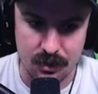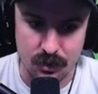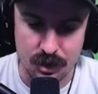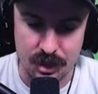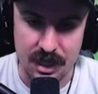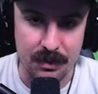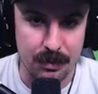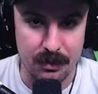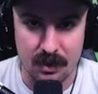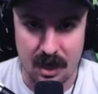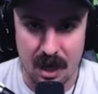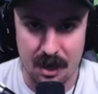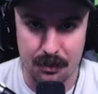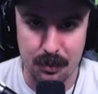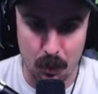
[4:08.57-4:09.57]
cheap,
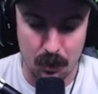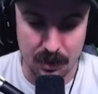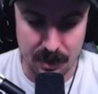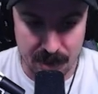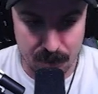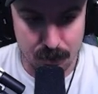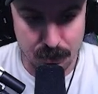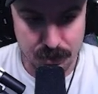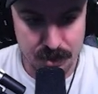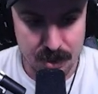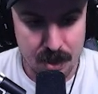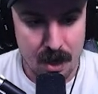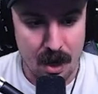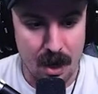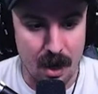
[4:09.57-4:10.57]
kind of boring arrows.
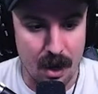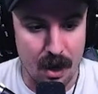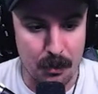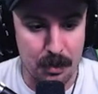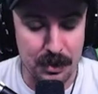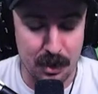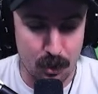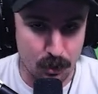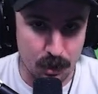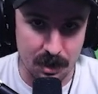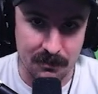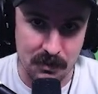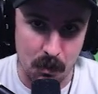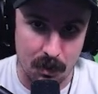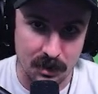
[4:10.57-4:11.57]
But they are good
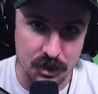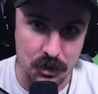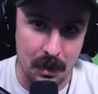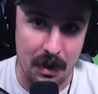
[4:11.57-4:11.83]
if you want to just go out